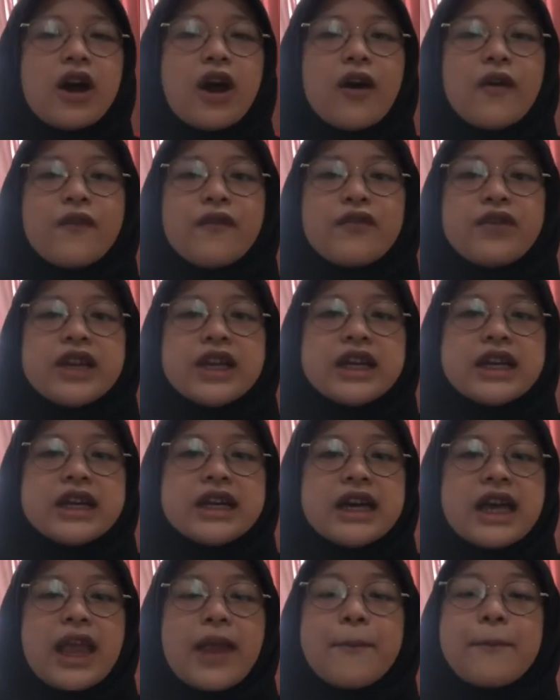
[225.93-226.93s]
of
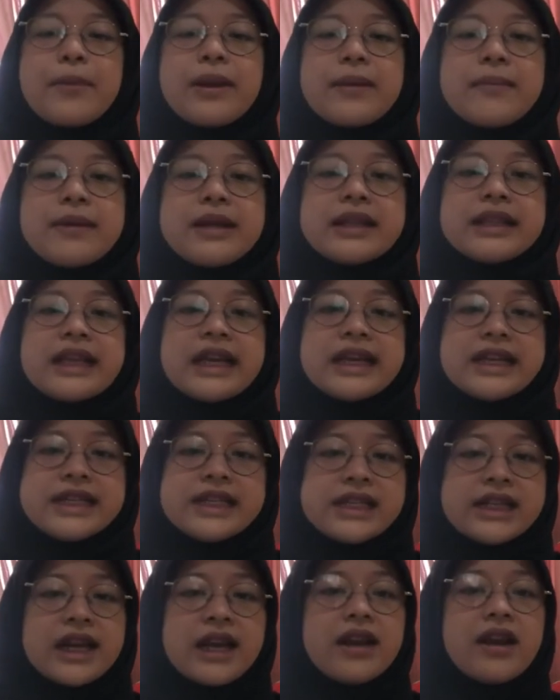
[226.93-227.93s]
the
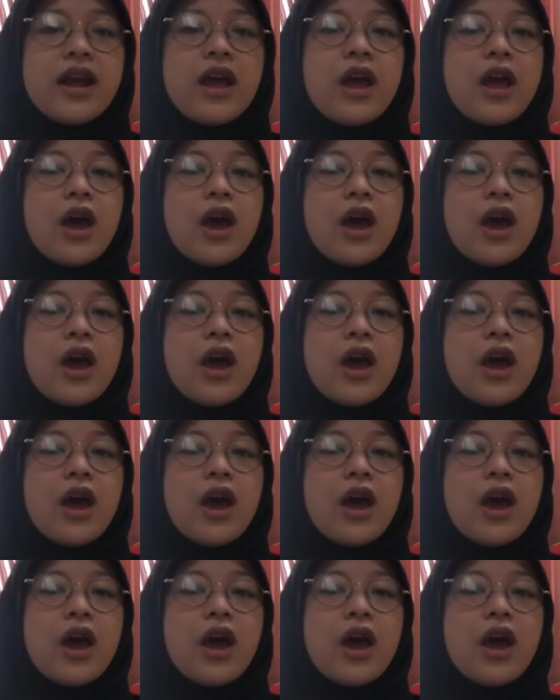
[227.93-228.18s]
implementation